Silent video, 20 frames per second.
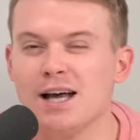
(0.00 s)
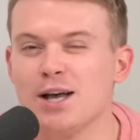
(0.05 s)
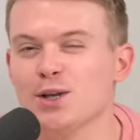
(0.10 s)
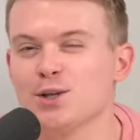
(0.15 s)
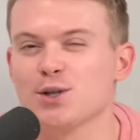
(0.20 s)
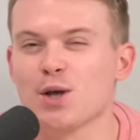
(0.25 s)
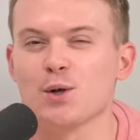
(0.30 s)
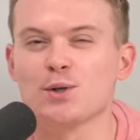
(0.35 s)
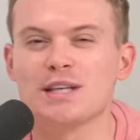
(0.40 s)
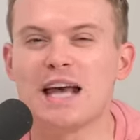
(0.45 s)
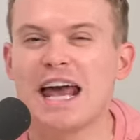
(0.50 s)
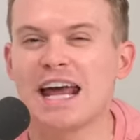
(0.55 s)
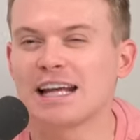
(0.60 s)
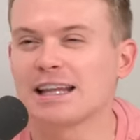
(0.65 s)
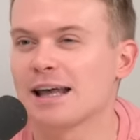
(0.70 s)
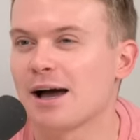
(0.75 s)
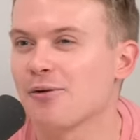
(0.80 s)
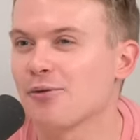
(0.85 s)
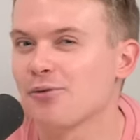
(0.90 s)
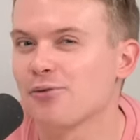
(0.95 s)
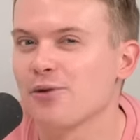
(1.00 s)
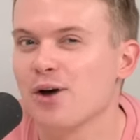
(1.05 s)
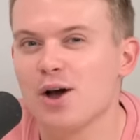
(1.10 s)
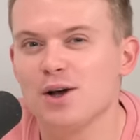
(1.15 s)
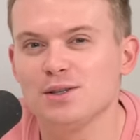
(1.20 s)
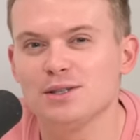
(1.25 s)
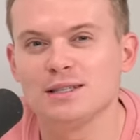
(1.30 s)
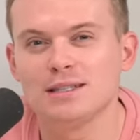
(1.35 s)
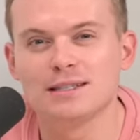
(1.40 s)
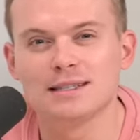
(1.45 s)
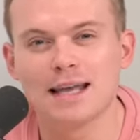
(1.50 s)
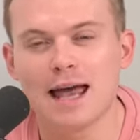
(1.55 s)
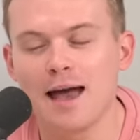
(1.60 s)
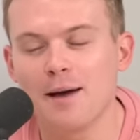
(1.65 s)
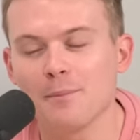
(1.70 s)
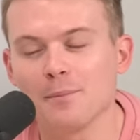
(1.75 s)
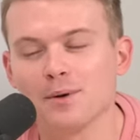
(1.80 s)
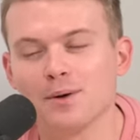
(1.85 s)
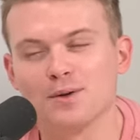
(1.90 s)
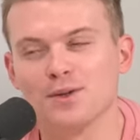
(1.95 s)
So take that first
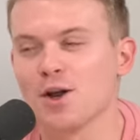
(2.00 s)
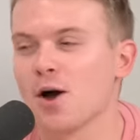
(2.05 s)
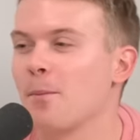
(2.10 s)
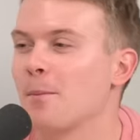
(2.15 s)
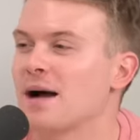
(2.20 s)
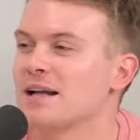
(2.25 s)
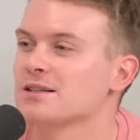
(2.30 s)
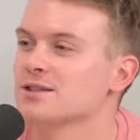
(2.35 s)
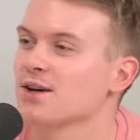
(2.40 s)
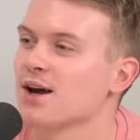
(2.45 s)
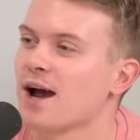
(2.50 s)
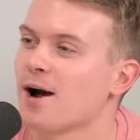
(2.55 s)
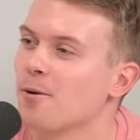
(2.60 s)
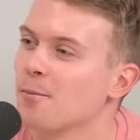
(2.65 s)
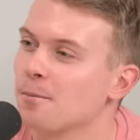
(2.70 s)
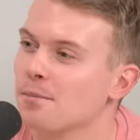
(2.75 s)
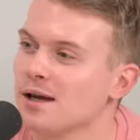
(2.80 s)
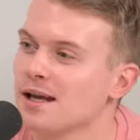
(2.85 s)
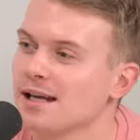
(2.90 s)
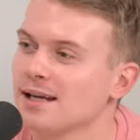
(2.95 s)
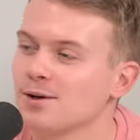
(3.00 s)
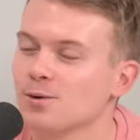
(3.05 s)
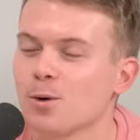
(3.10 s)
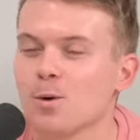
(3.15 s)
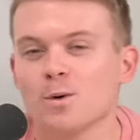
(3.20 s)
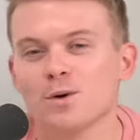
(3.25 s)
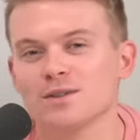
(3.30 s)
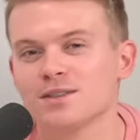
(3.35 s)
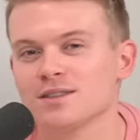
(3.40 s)
step, no matter how big or